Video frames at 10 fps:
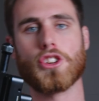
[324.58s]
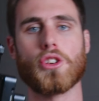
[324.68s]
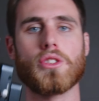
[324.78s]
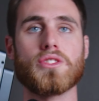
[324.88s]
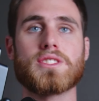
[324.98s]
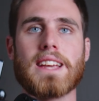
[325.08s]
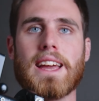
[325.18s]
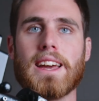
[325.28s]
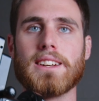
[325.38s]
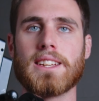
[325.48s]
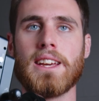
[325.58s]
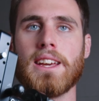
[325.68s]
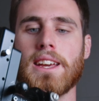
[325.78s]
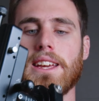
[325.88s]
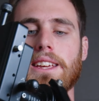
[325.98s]
dirt or sand
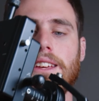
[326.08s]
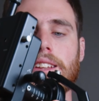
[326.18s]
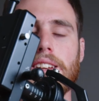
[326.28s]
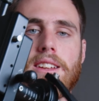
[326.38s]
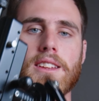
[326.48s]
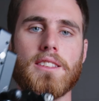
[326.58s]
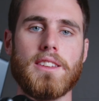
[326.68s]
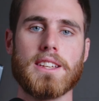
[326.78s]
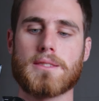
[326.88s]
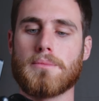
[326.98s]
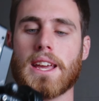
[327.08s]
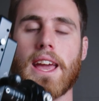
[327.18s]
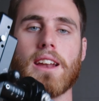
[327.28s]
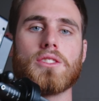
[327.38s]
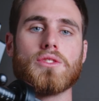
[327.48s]
in this
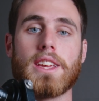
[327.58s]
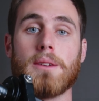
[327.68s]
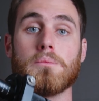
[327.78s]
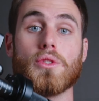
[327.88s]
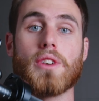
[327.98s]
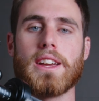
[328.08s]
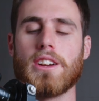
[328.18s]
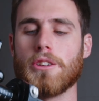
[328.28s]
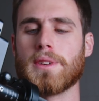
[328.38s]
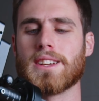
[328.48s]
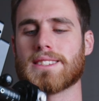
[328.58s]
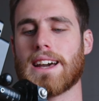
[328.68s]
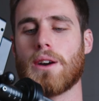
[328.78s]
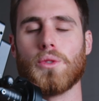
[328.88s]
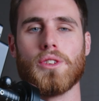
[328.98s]
mechanical gimbal right here, because
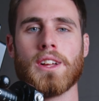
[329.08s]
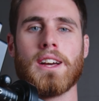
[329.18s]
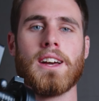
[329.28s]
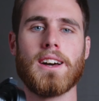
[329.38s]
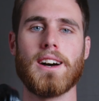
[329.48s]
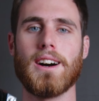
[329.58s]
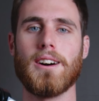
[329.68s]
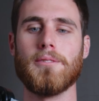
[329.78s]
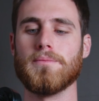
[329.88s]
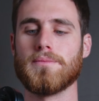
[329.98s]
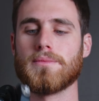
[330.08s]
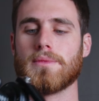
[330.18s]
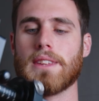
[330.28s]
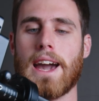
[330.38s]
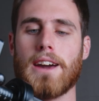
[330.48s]
that will
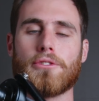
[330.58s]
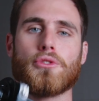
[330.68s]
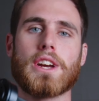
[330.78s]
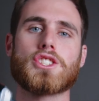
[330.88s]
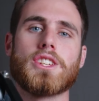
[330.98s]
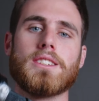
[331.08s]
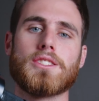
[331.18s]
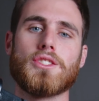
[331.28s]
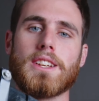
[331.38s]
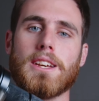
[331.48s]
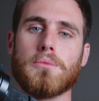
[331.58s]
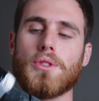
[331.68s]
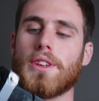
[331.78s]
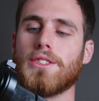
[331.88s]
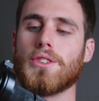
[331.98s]
add friction to the
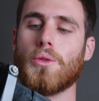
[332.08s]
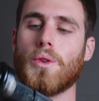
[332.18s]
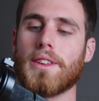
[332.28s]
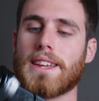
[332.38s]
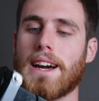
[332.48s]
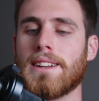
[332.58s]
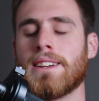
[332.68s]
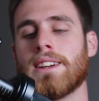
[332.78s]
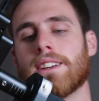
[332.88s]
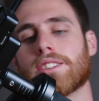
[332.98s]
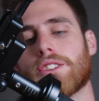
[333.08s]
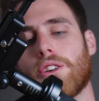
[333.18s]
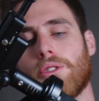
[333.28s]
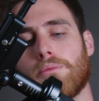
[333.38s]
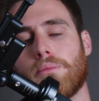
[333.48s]
gimbal and you don't want that.
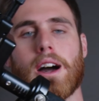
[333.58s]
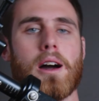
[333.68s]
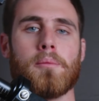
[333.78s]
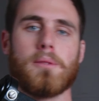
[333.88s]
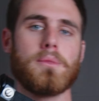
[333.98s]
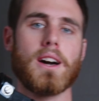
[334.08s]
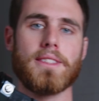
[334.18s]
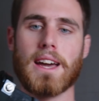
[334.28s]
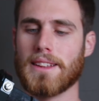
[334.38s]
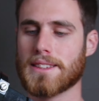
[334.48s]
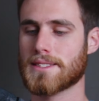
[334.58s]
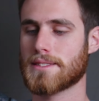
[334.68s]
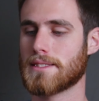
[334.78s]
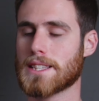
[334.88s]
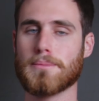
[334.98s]
So, but I mean, beyond that,
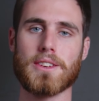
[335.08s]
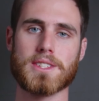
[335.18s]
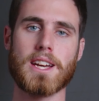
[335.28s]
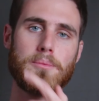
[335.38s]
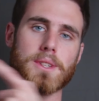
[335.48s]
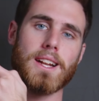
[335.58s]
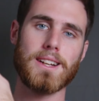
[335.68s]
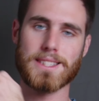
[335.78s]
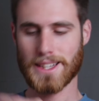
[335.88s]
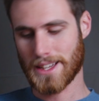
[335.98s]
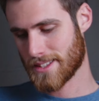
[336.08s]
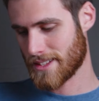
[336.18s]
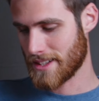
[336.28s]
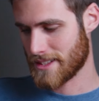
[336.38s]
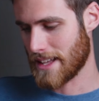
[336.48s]
that's about as complicated as it
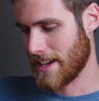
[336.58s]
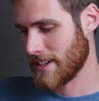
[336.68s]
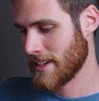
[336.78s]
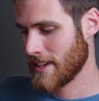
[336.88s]
gets, is that